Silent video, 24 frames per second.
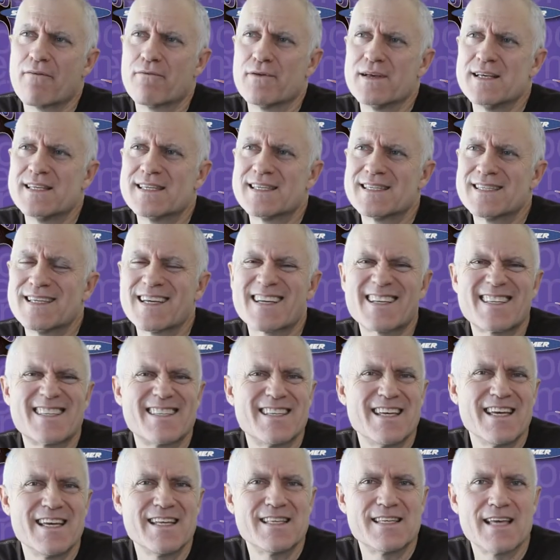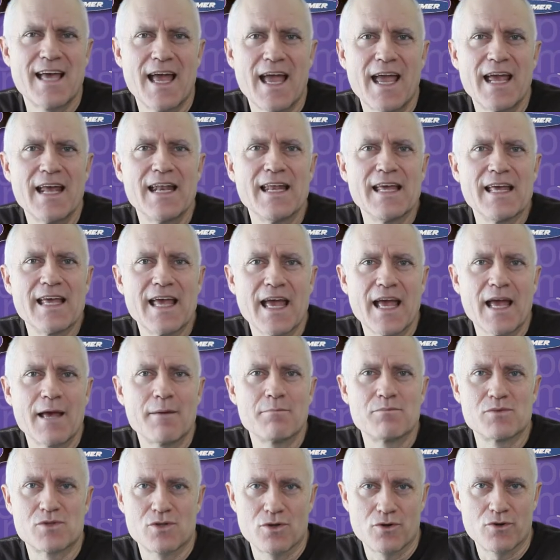every 60 to 80
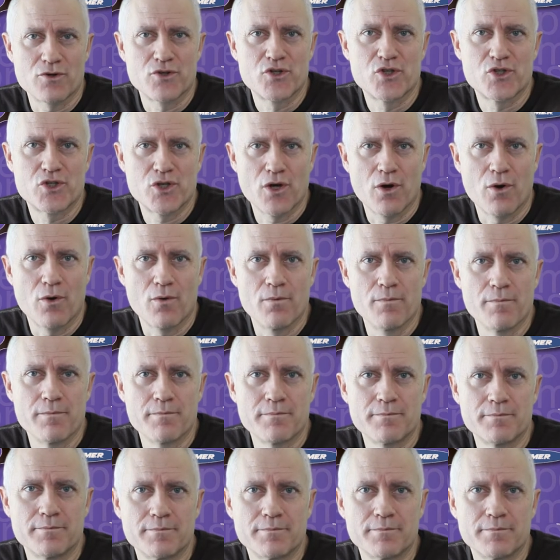games or so.